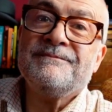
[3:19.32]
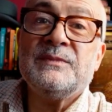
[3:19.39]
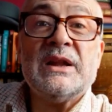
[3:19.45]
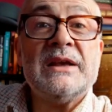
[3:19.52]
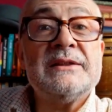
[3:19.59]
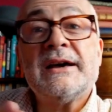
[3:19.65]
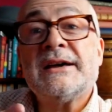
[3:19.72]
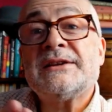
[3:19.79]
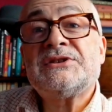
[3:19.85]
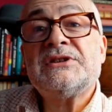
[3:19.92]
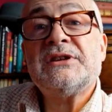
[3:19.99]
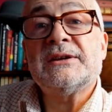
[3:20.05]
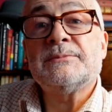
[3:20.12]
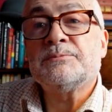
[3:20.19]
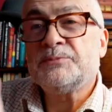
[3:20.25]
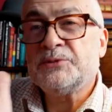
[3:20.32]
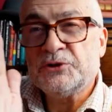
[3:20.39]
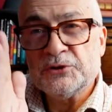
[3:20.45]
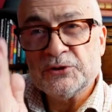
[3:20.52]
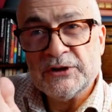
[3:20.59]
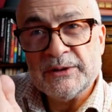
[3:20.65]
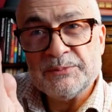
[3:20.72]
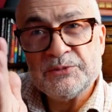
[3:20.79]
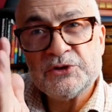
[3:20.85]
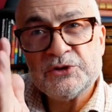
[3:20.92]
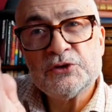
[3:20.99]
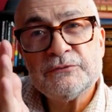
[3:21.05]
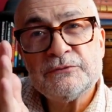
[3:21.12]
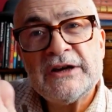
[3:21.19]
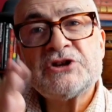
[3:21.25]
that's it.
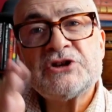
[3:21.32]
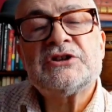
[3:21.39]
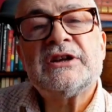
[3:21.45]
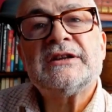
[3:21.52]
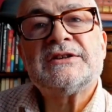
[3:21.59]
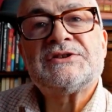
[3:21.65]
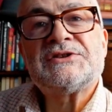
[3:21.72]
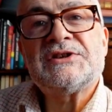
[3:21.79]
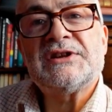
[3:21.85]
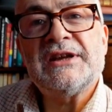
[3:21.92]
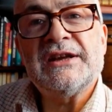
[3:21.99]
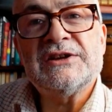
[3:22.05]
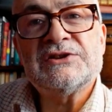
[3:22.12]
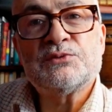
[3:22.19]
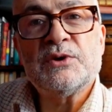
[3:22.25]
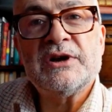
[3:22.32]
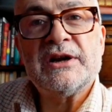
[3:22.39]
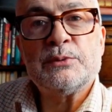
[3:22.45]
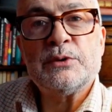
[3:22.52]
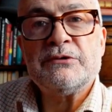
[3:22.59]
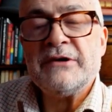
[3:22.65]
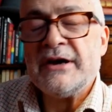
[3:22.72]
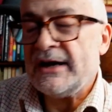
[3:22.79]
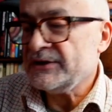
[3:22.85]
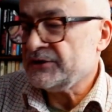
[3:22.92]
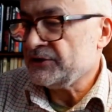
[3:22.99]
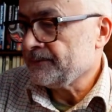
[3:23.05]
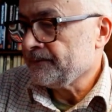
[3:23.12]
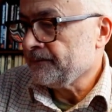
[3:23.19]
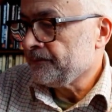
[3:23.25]
Pure rationality is where we're at.
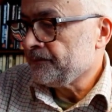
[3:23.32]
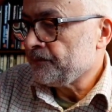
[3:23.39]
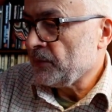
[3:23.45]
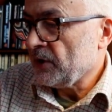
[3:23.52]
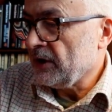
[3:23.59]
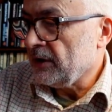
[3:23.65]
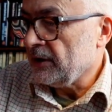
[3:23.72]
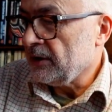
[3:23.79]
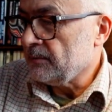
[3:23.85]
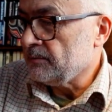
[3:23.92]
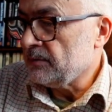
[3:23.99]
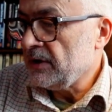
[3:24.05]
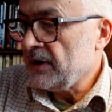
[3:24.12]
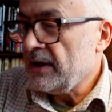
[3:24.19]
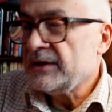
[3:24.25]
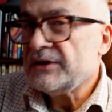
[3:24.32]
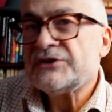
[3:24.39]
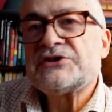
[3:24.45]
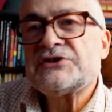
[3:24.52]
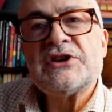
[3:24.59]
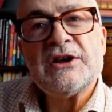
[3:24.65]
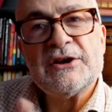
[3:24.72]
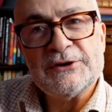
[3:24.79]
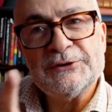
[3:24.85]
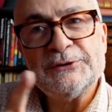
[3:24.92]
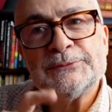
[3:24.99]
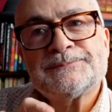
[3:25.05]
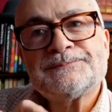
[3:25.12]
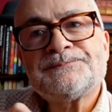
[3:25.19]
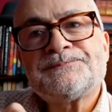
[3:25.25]

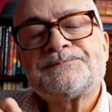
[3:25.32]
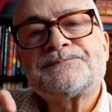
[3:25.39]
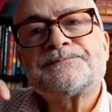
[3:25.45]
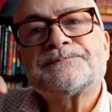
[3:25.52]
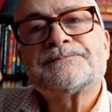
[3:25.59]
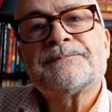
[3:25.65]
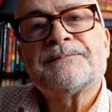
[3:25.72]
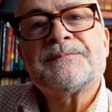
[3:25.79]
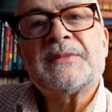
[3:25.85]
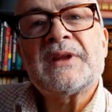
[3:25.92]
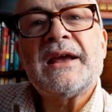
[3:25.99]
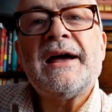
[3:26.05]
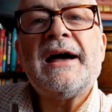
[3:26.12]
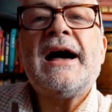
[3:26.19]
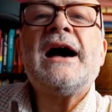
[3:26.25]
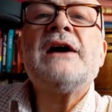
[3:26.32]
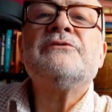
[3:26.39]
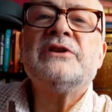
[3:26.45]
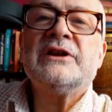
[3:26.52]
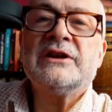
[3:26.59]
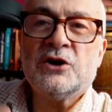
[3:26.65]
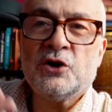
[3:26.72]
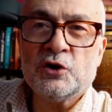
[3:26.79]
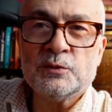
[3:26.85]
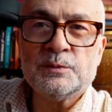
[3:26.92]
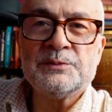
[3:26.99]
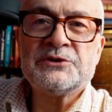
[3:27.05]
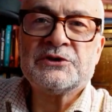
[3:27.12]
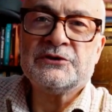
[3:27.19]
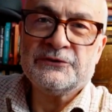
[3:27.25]
So having
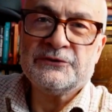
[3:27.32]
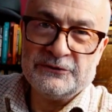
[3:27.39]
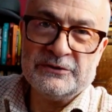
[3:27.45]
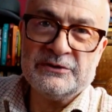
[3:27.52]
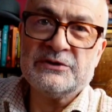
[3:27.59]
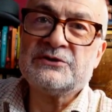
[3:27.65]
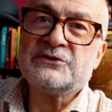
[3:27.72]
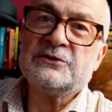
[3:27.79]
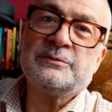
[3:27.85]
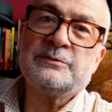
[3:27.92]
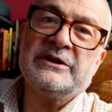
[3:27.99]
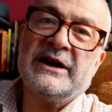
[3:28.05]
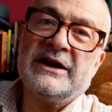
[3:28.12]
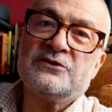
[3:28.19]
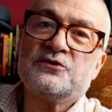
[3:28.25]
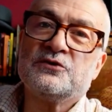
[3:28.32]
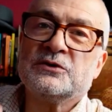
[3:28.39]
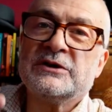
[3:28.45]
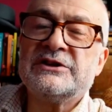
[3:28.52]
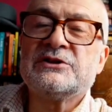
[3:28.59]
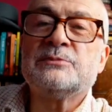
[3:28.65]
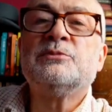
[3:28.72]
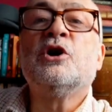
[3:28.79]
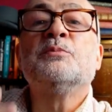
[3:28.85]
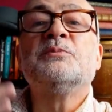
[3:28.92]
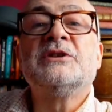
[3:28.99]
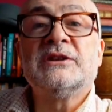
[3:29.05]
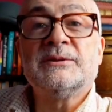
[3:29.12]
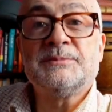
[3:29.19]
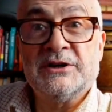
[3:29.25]
Holmes confront the supernatural is a
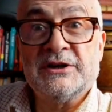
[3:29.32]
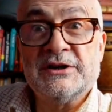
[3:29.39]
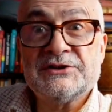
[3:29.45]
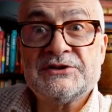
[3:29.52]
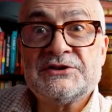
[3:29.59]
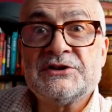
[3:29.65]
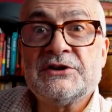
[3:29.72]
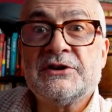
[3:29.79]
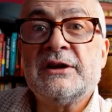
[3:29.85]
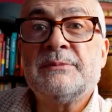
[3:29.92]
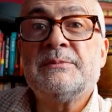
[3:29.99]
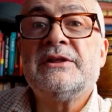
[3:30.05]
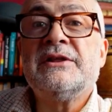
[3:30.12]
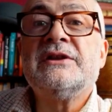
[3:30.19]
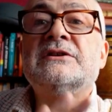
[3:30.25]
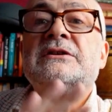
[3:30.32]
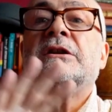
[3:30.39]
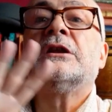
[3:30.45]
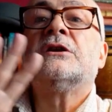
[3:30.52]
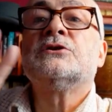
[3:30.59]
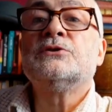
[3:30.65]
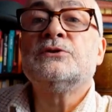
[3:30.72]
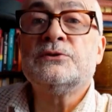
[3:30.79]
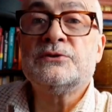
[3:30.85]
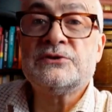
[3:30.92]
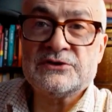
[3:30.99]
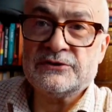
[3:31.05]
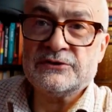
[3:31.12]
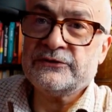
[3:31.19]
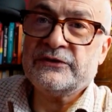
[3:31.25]
popular pastime, and there's
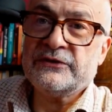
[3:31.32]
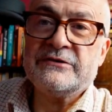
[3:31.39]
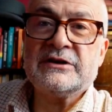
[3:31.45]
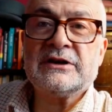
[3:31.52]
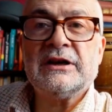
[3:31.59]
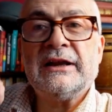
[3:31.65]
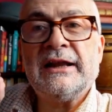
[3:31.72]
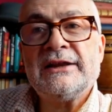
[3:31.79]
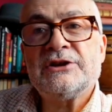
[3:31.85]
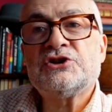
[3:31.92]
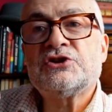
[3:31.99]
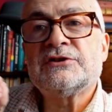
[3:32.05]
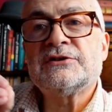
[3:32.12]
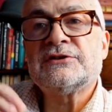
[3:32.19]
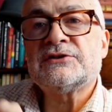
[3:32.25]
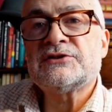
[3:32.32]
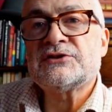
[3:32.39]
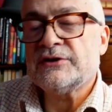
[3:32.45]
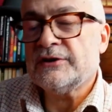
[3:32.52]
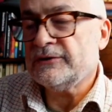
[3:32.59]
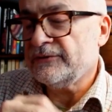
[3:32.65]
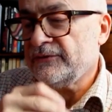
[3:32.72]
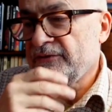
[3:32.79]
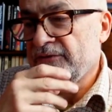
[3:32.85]
there are collections of